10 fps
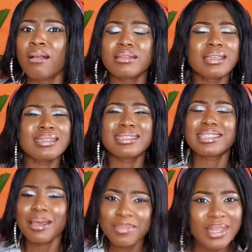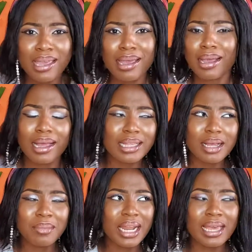the same thing. And
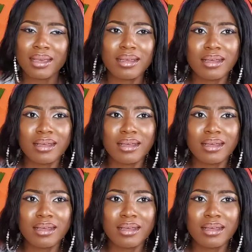I'm like,